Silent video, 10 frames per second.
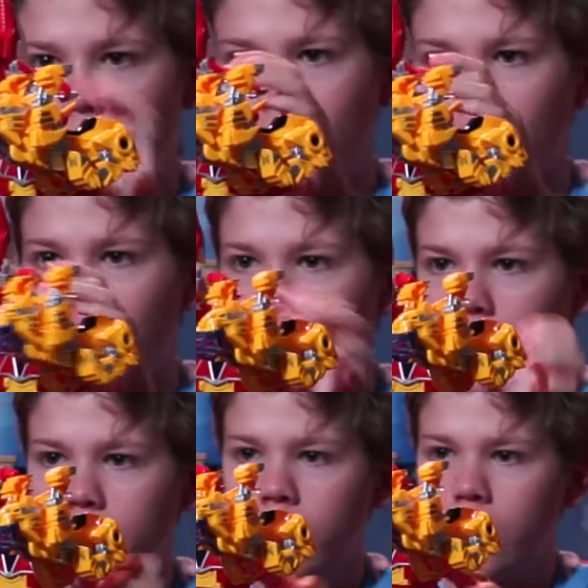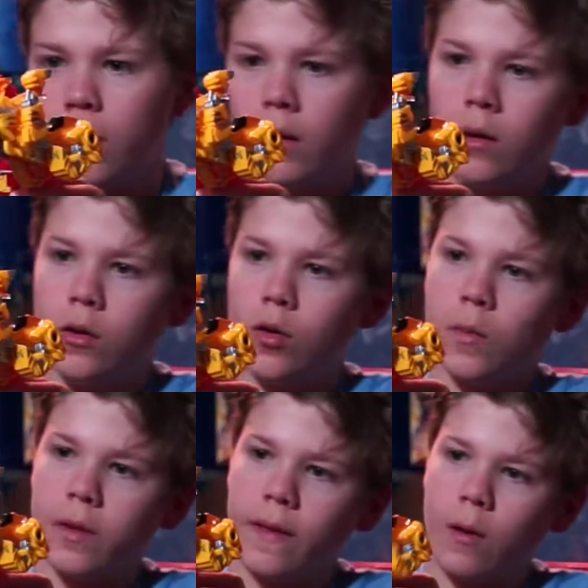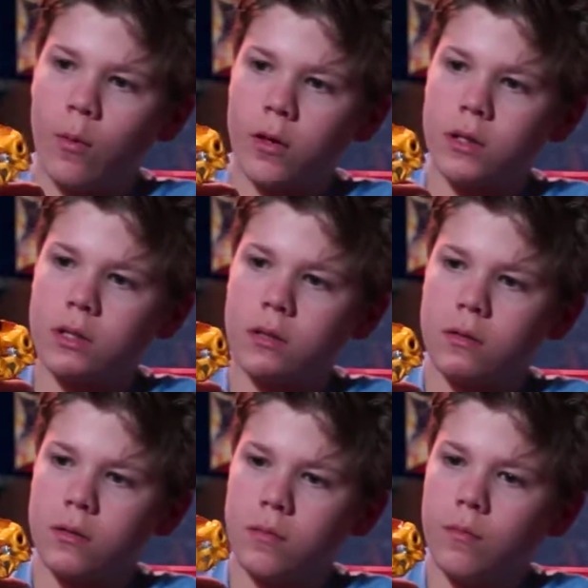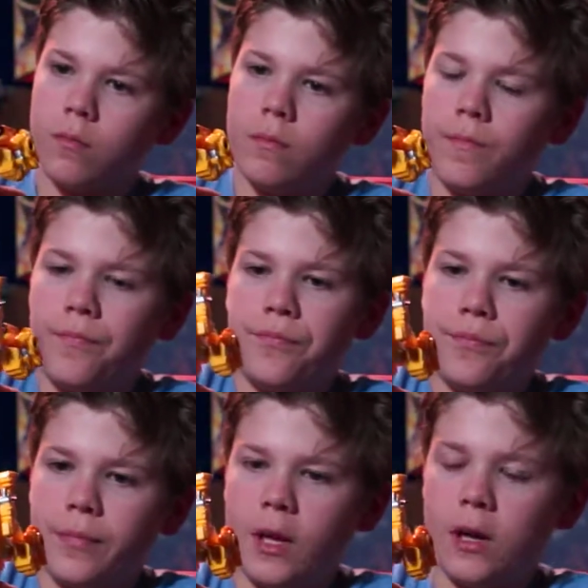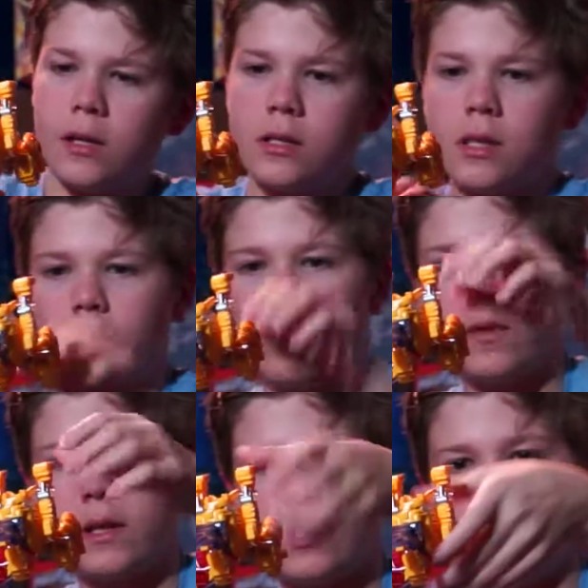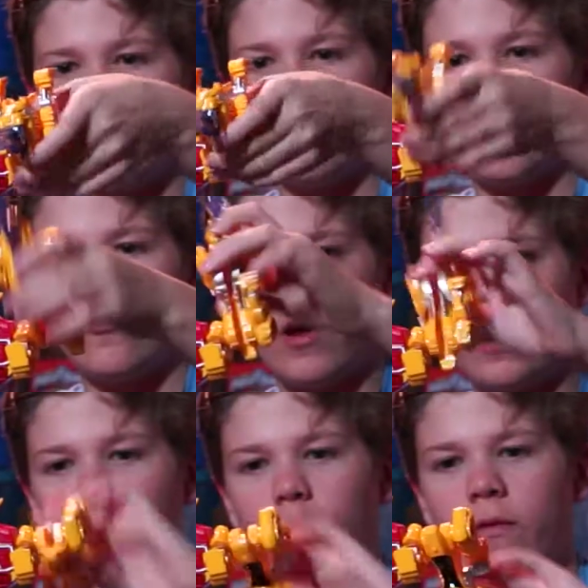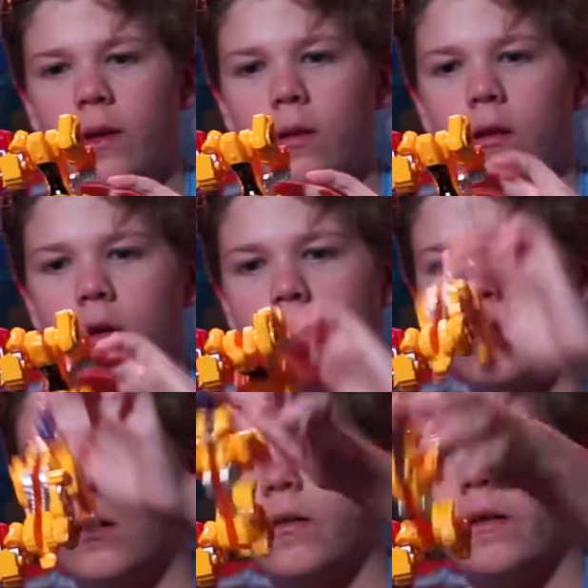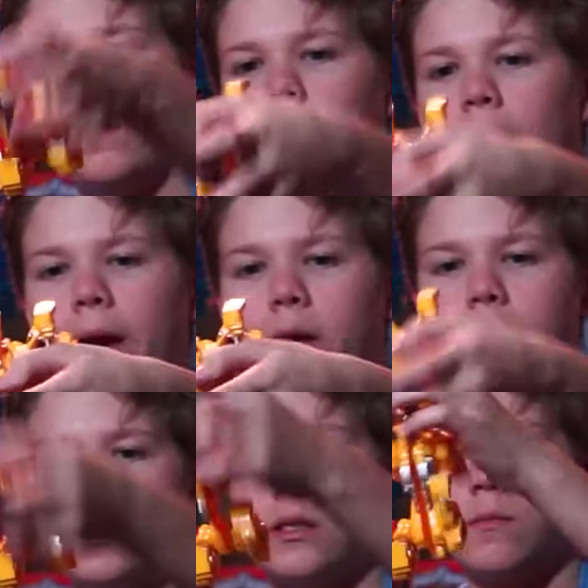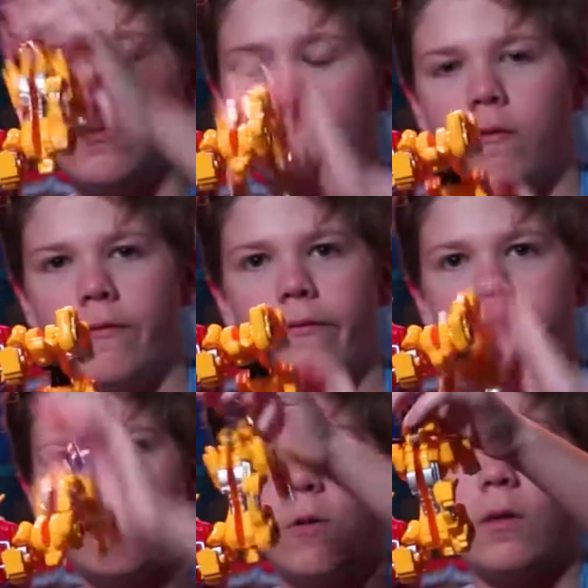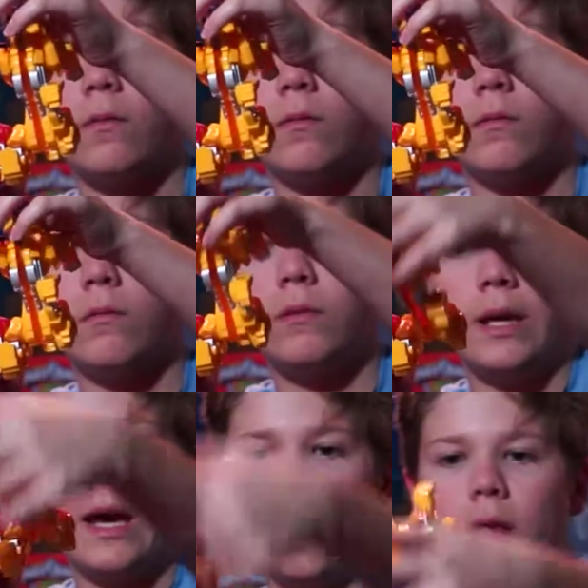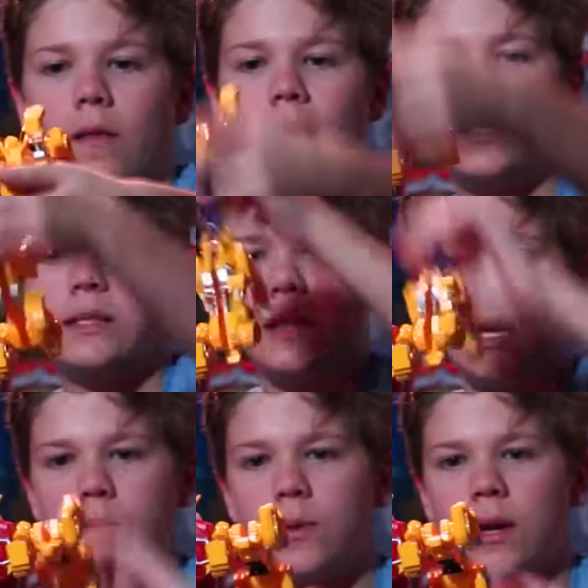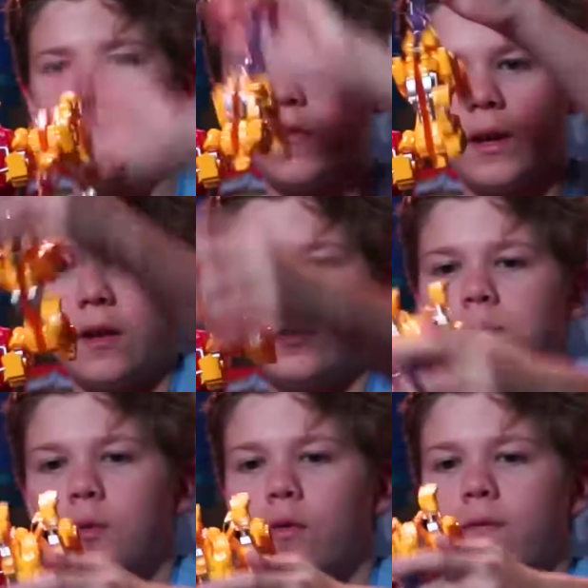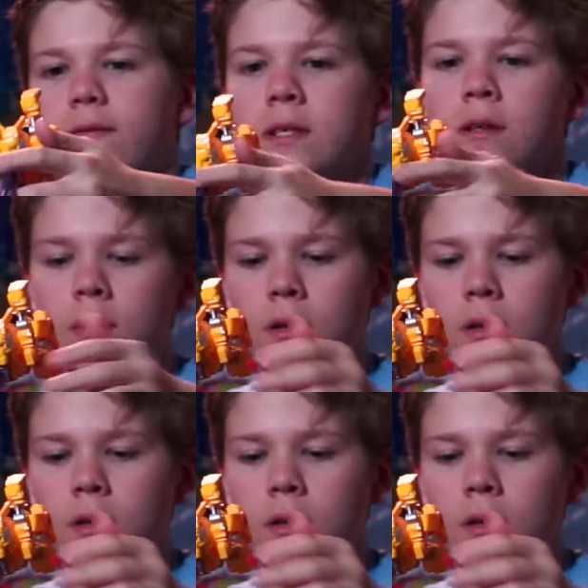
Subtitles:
wrong, but normally that works. Because like with this one, if I try and move it, look, the leg doesn't move. Well, yeah, the leg stays, but everything else moves.